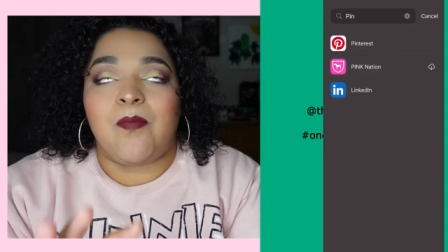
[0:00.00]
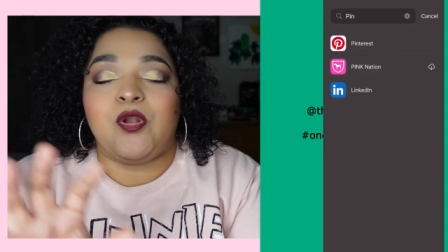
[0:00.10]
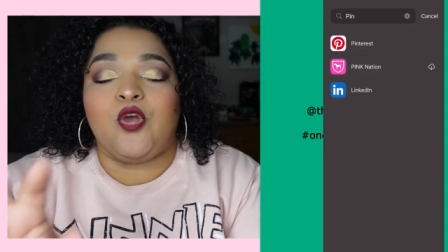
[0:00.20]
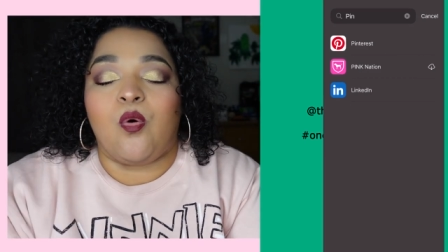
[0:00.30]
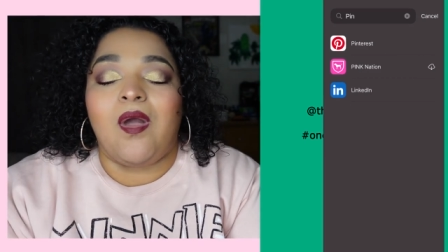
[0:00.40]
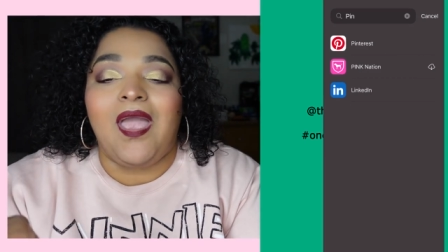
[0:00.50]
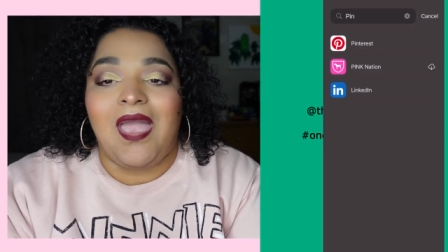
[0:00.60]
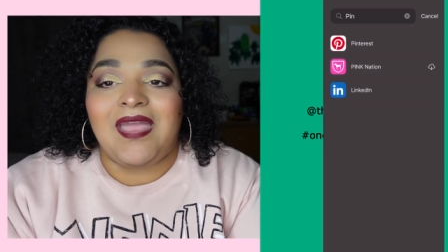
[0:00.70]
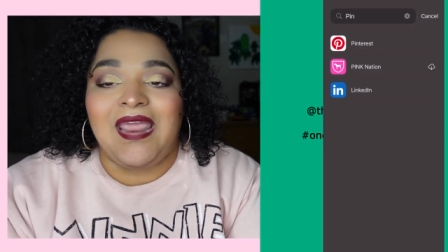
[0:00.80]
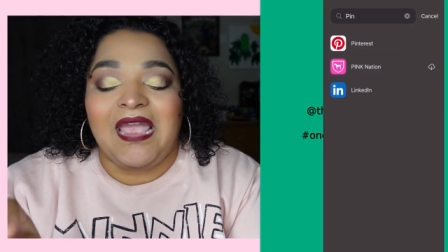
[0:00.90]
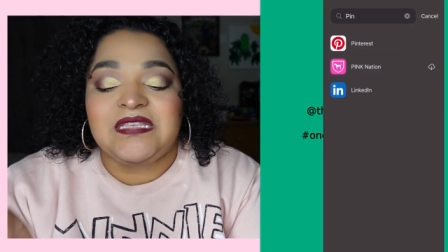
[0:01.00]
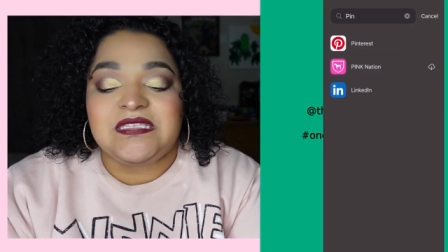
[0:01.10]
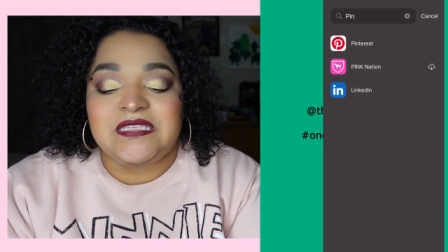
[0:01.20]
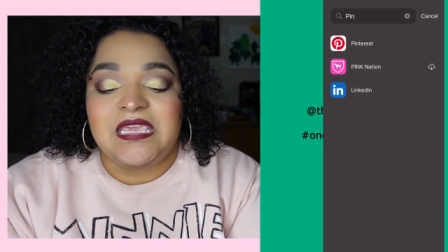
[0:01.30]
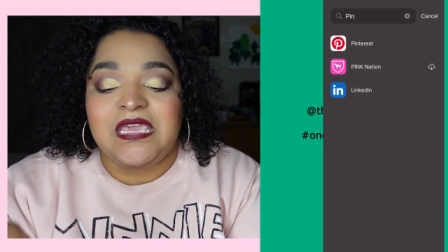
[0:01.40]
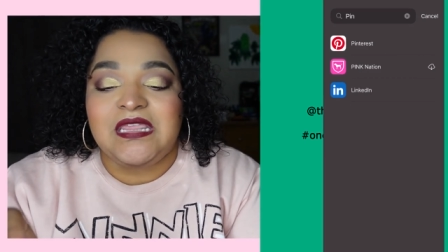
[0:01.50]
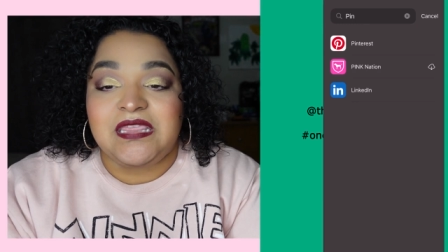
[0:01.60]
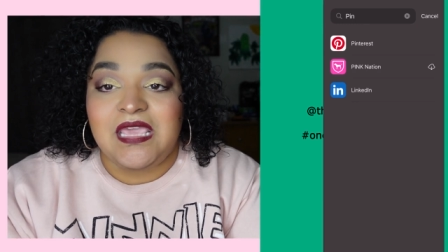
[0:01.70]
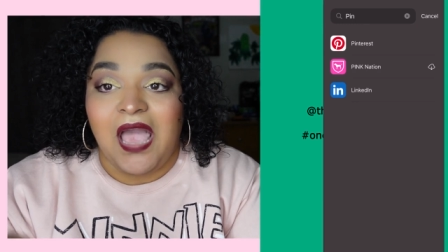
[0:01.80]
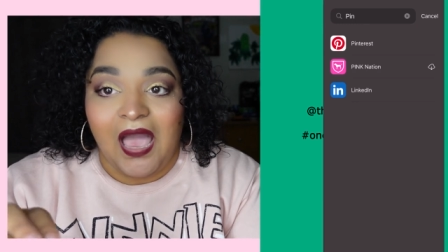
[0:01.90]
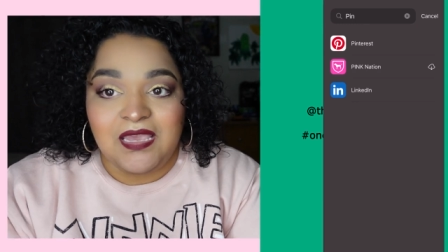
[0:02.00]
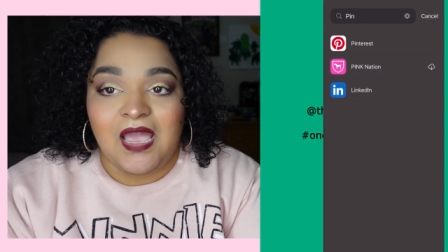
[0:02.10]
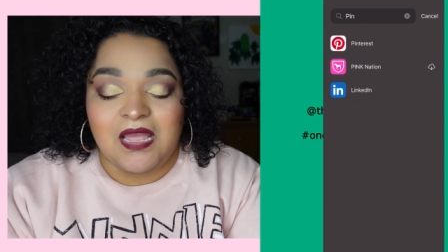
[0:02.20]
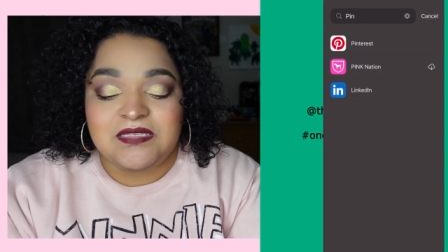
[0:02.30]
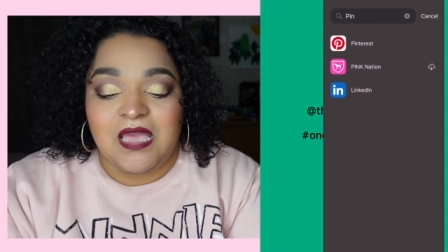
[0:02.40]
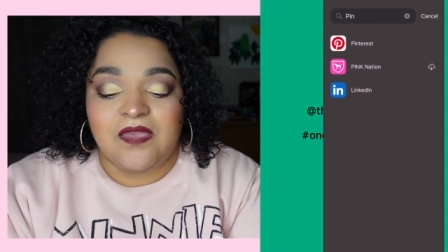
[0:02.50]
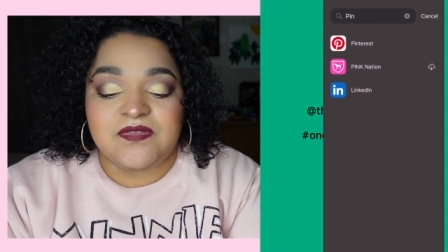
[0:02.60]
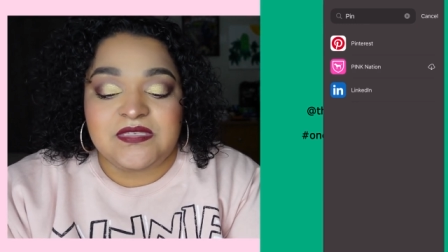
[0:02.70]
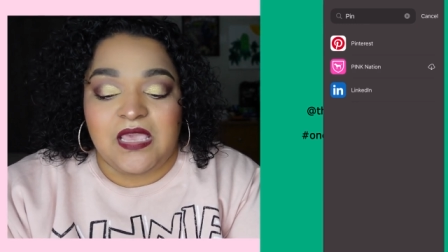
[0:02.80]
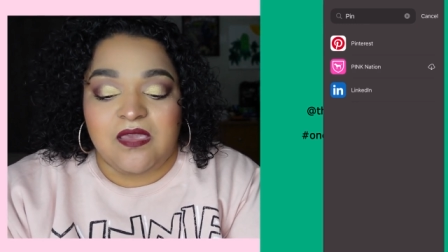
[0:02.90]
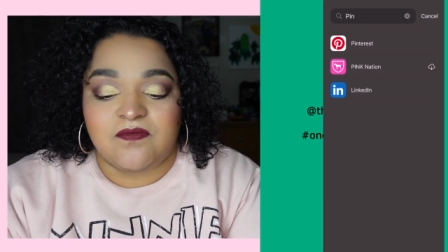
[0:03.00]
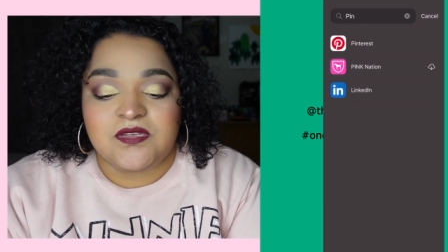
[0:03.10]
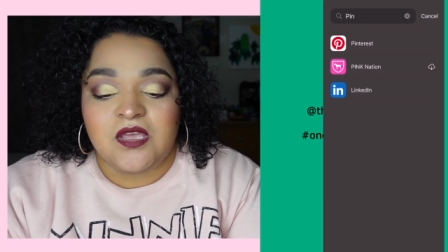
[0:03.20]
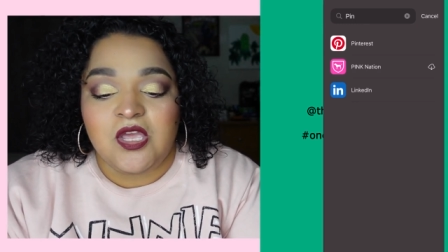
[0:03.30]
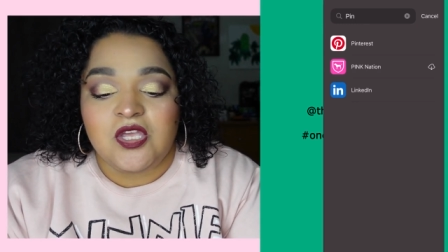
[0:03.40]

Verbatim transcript: I'm gonna go ahead and see the icons I've saved.